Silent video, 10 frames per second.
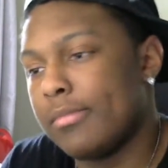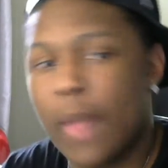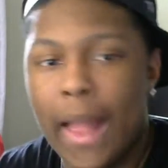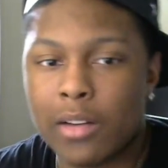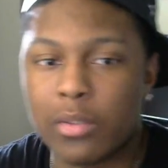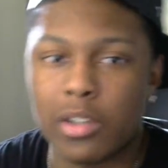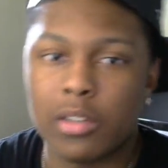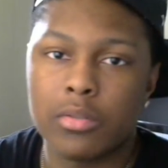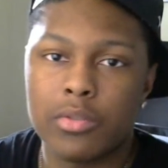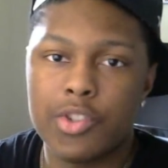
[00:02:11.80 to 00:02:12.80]
I don't know.
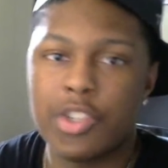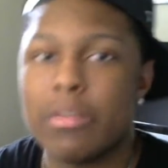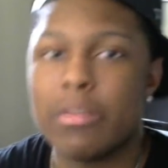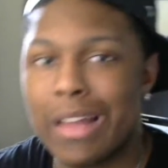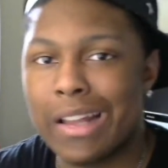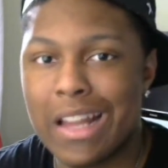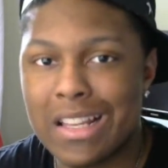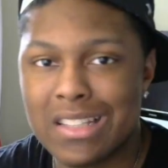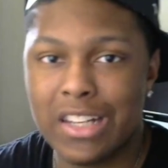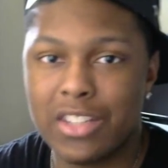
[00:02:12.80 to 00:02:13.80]
She seemed like a
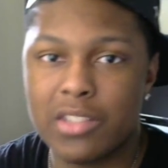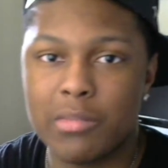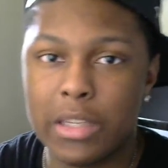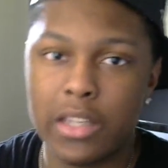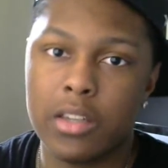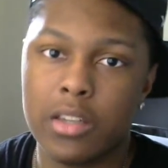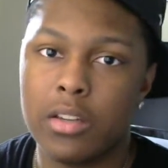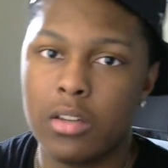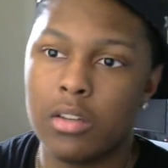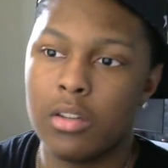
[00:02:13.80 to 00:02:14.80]
nice lady to me.
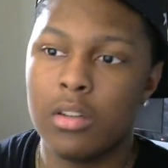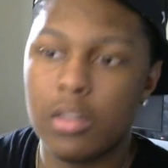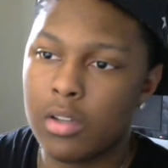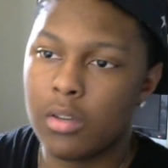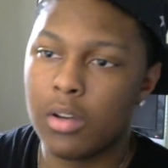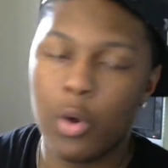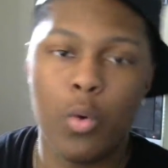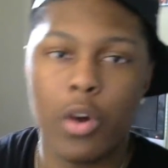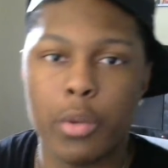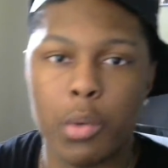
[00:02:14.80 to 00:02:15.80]

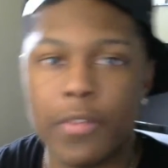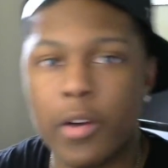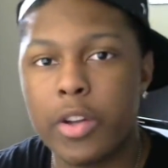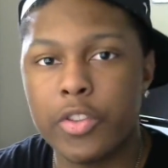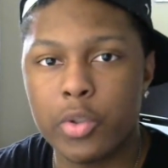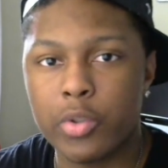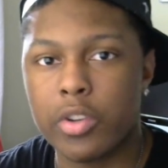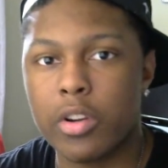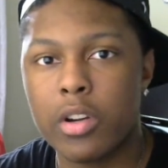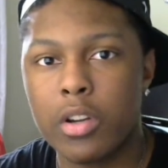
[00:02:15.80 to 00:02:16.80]
Who are you referring to,
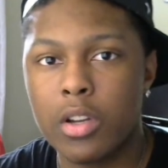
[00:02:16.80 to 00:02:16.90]
sir?